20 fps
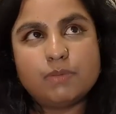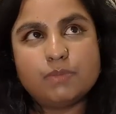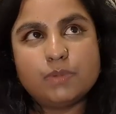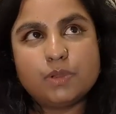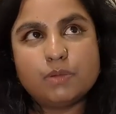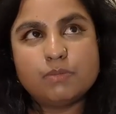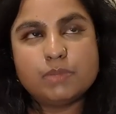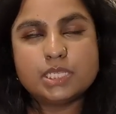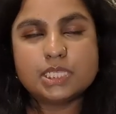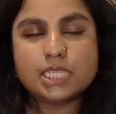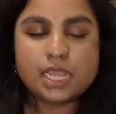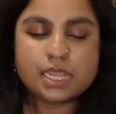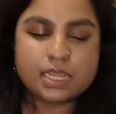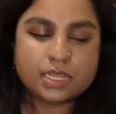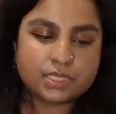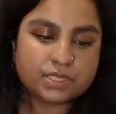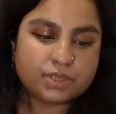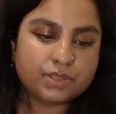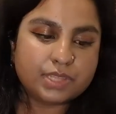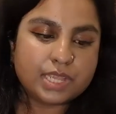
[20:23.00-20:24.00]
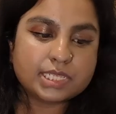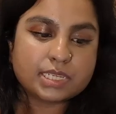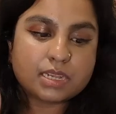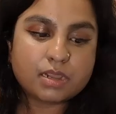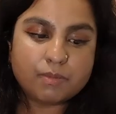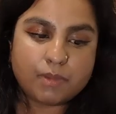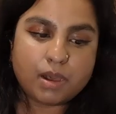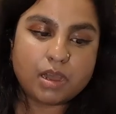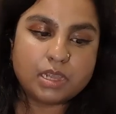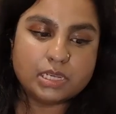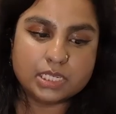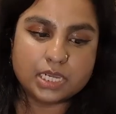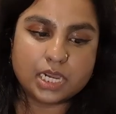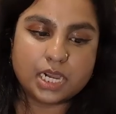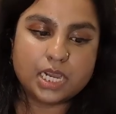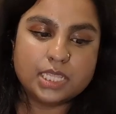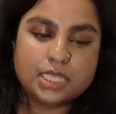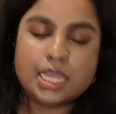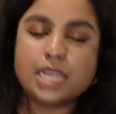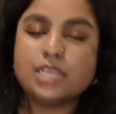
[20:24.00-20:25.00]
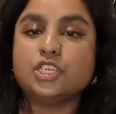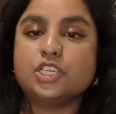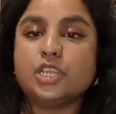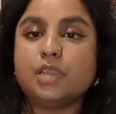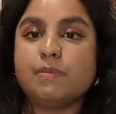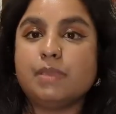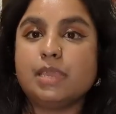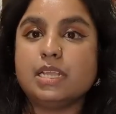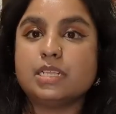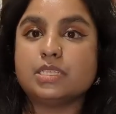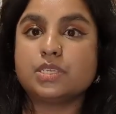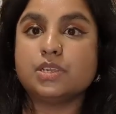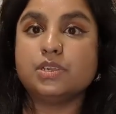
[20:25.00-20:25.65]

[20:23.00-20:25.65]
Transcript: not mistaken. So there's a commander that she meets.